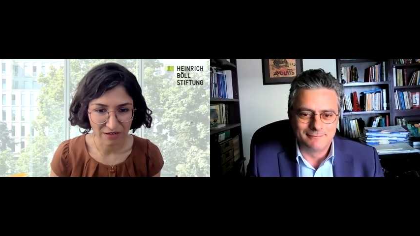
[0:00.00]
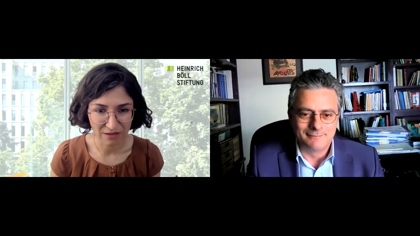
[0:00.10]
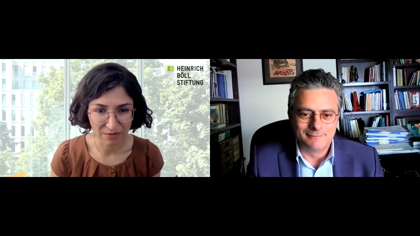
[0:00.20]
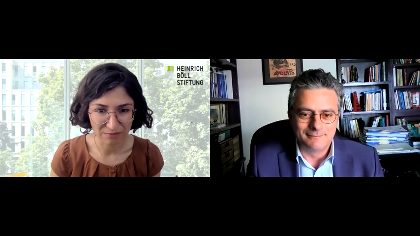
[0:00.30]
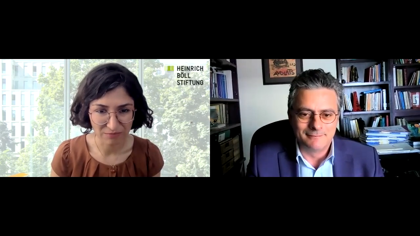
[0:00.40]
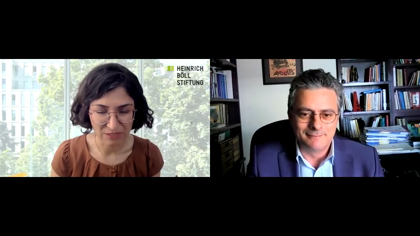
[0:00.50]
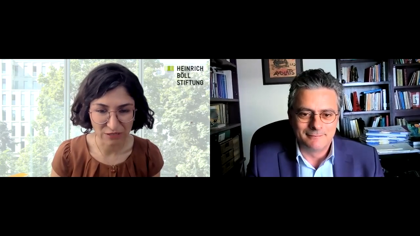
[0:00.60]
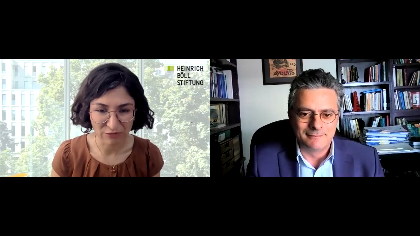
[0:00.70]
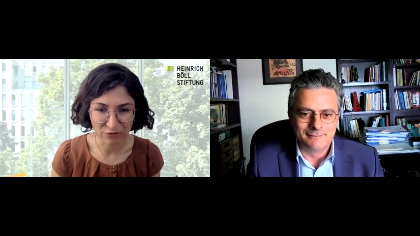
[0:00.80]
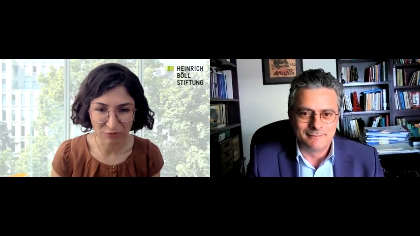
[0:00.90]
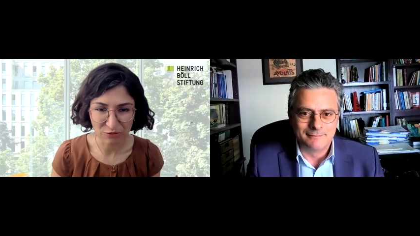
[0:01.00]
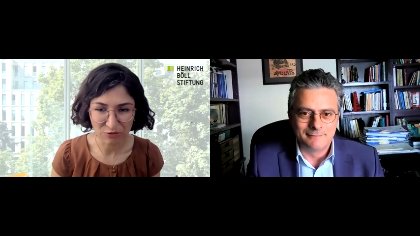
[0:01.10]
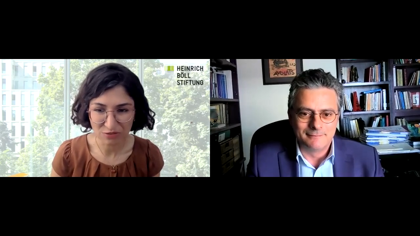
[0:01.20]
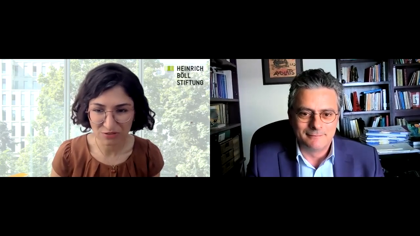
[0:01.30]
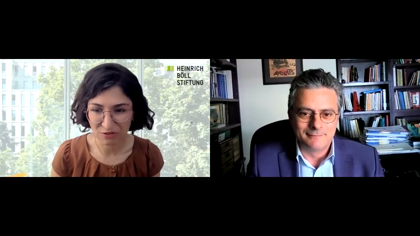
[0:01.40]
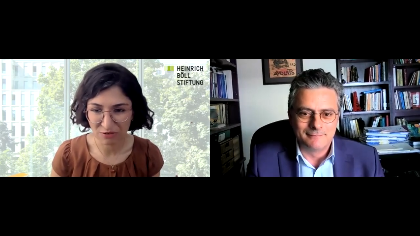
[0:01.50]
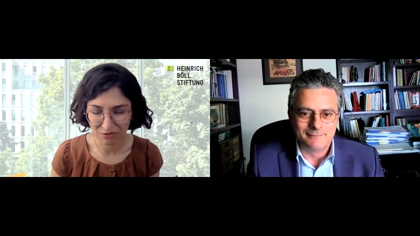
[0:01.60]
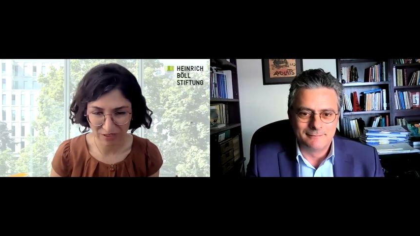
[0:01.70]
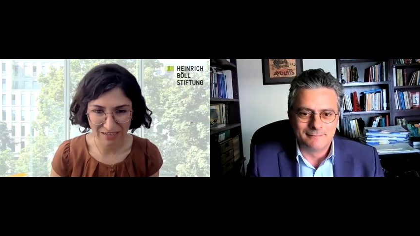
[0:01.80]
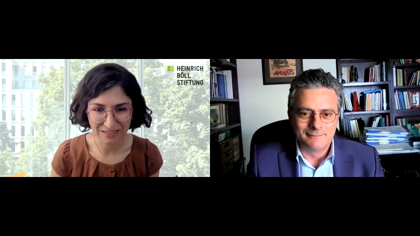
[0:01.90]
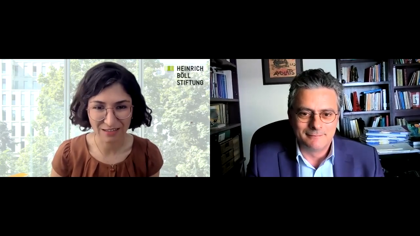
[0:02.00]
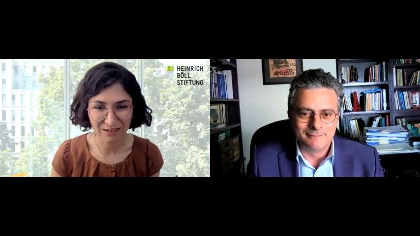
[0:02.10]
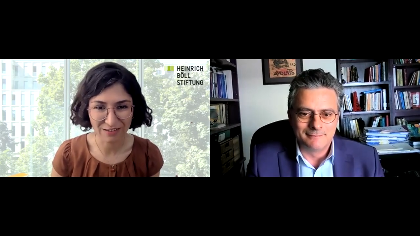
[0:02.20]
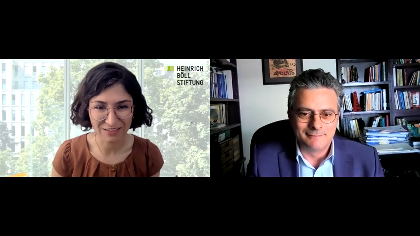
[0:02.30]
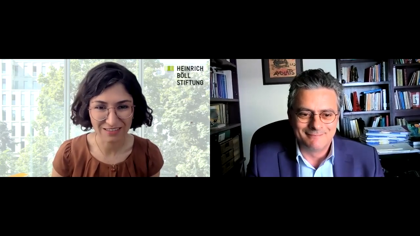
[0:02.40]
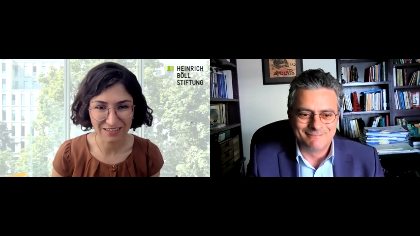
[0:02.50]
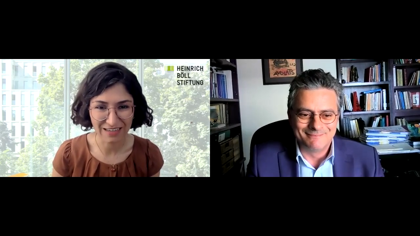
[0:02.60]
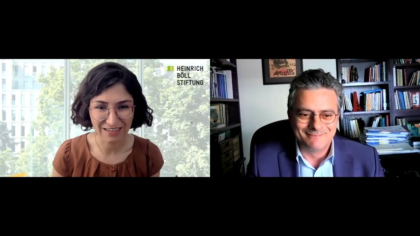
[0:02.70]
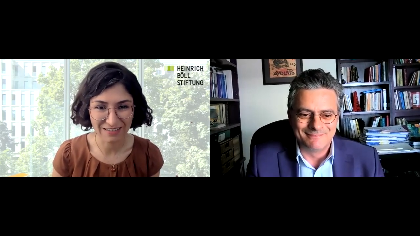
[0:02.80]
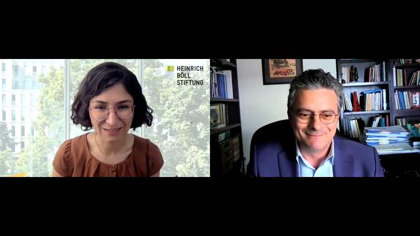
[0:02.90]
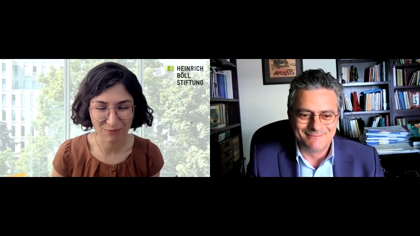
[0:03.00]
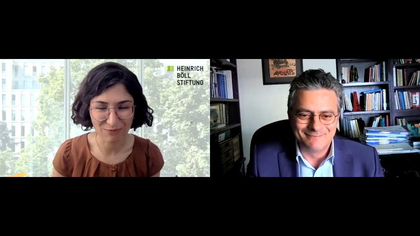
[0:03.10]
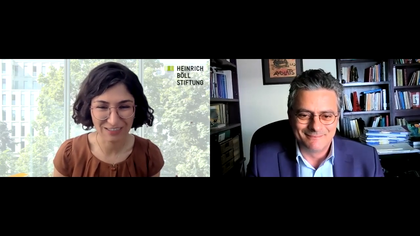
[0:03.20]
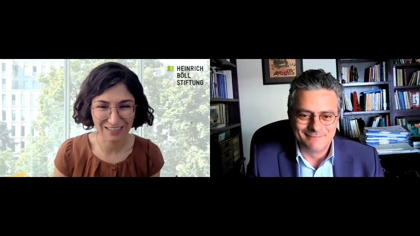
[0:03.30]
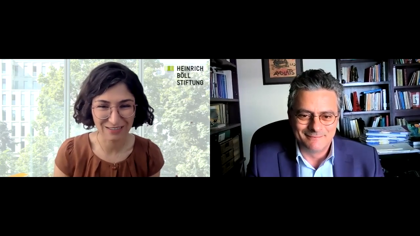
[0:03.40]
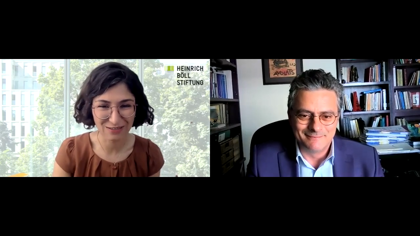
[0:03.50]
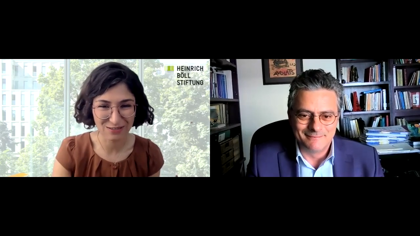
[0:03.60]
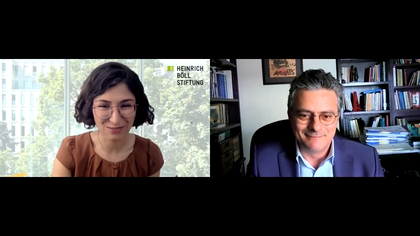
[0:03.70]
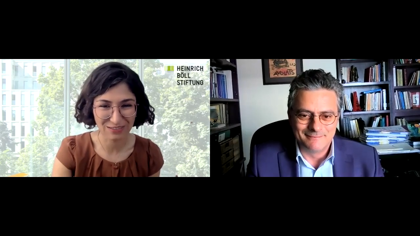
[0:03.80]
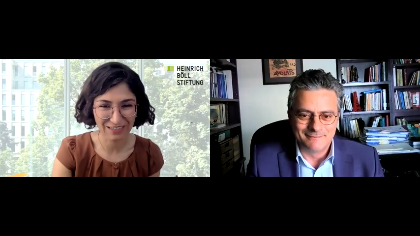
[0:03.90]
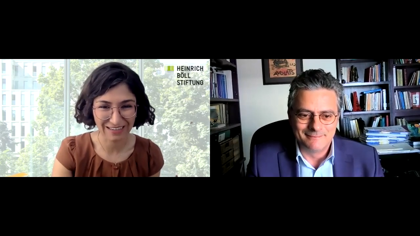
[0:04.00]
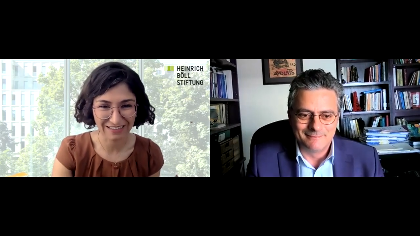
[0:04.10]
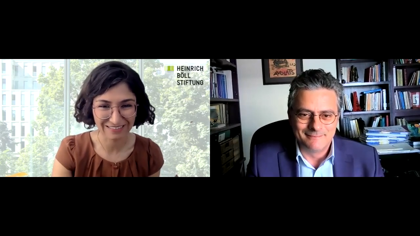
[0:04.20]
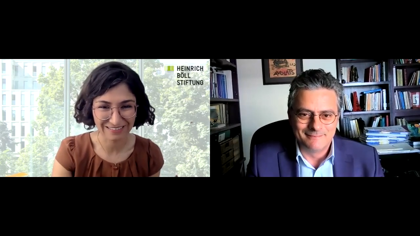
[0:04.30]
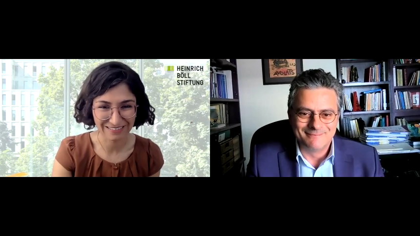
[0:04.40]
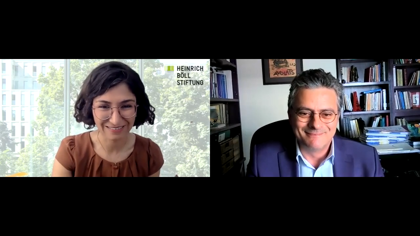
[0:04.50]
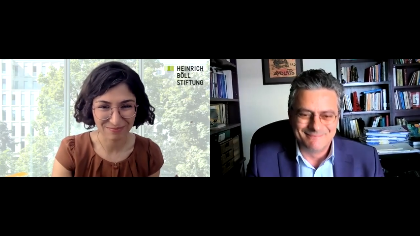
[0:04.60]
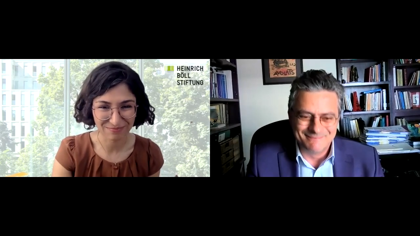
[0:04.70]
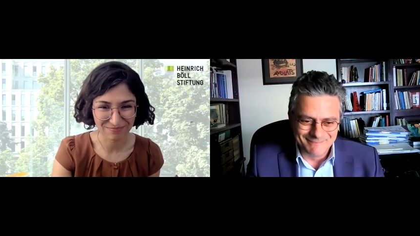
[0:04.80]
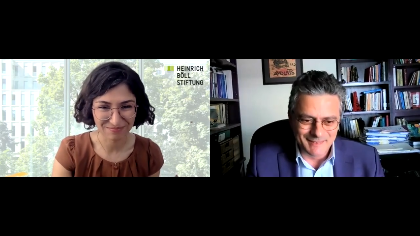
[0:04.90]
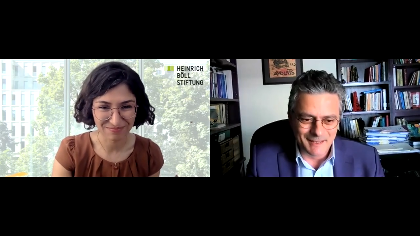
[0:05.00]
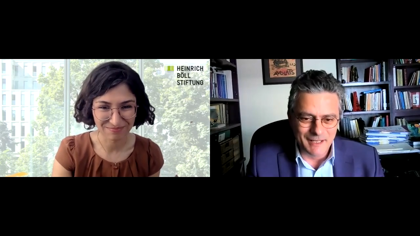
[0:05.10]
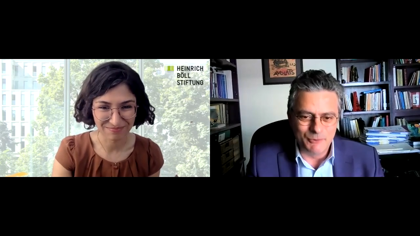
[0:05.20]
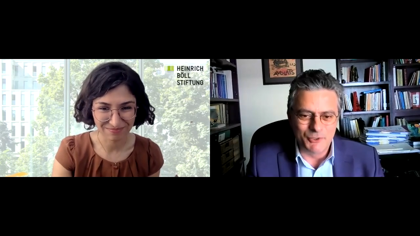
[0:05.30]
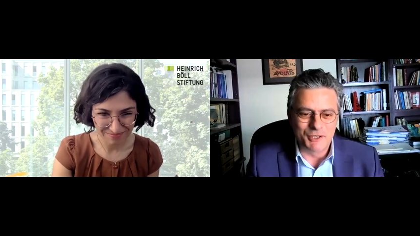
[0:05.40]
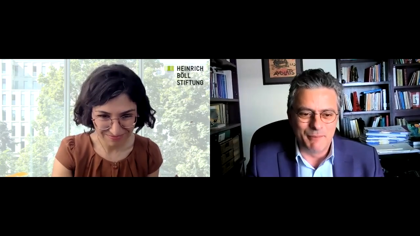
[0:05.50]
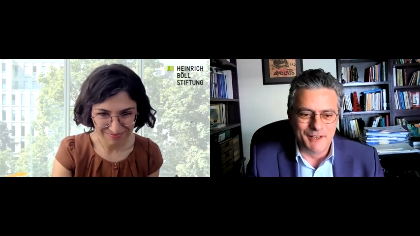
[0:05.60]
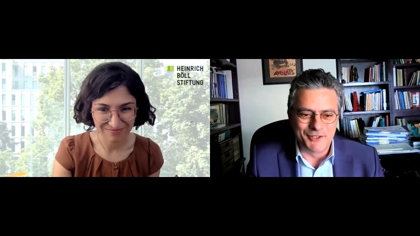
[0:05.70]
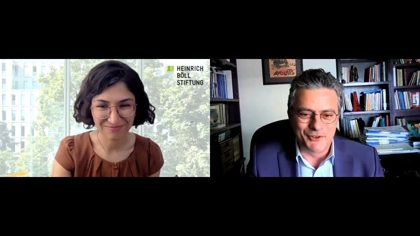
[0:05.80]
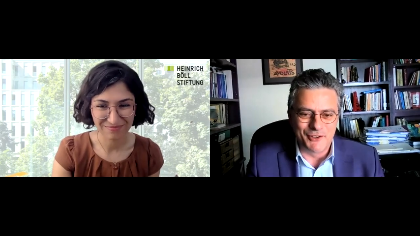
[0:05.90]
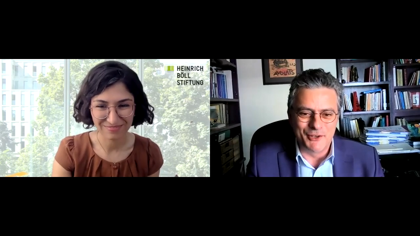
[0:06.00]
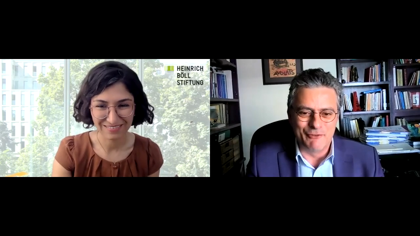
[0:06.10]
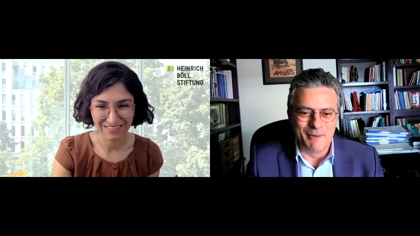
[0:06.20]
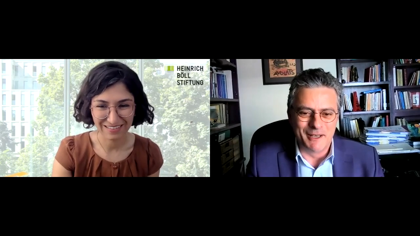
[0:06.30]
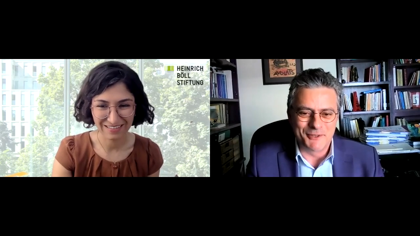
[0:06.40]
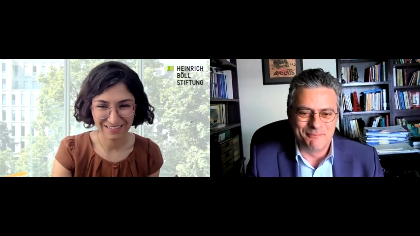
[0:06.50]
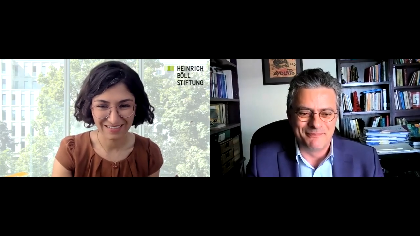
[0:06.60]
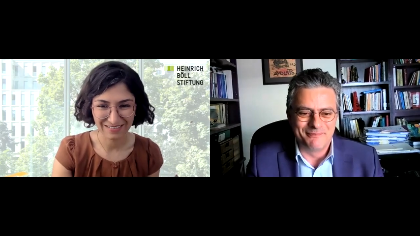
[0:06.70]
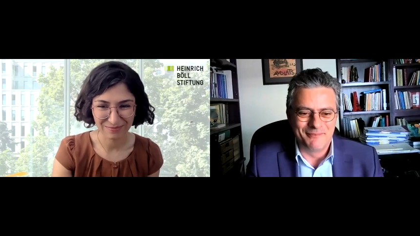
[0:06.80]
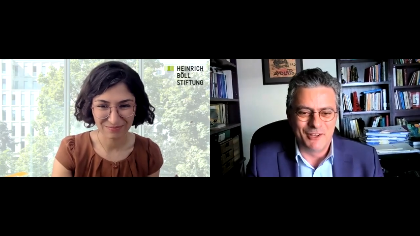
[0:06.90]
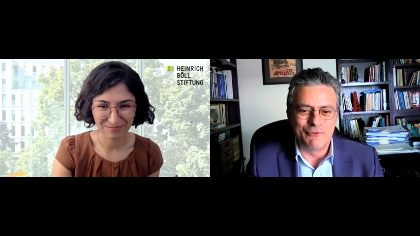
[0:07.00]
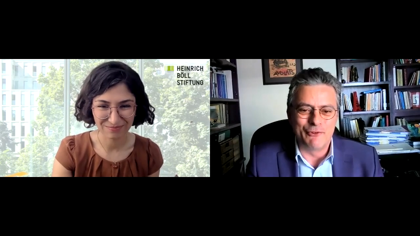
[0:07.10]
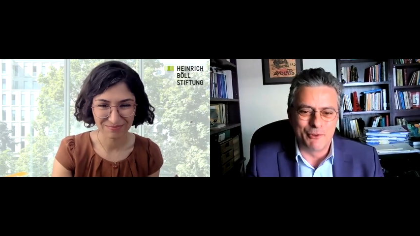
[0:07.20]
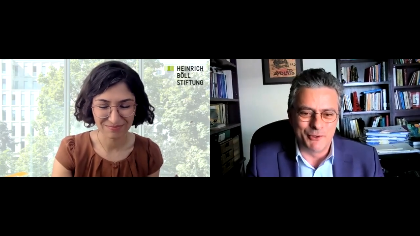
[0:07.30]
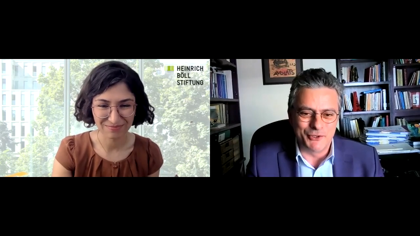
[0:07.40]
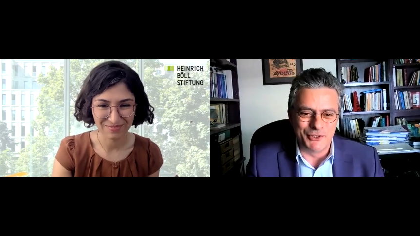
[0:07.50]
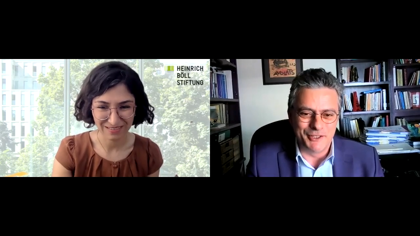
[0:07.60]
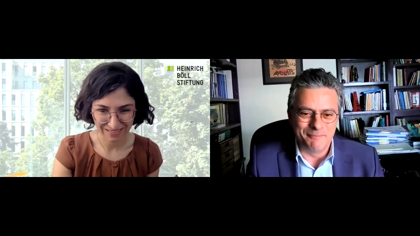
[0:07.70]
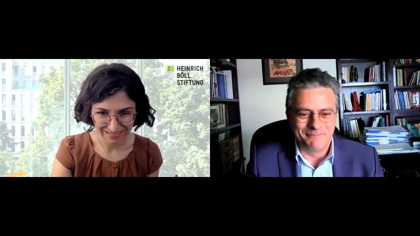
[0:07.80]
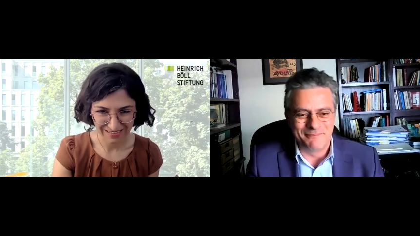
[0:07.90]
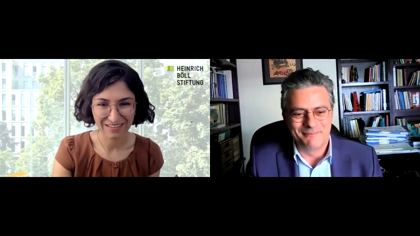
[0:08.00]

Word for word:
Speaker 1: um, hear from you. So thanks a lot, and hopefully hear you soon again.
Speaker 2: It was a pleasure. Thank you very much. Thank you for the opportunity.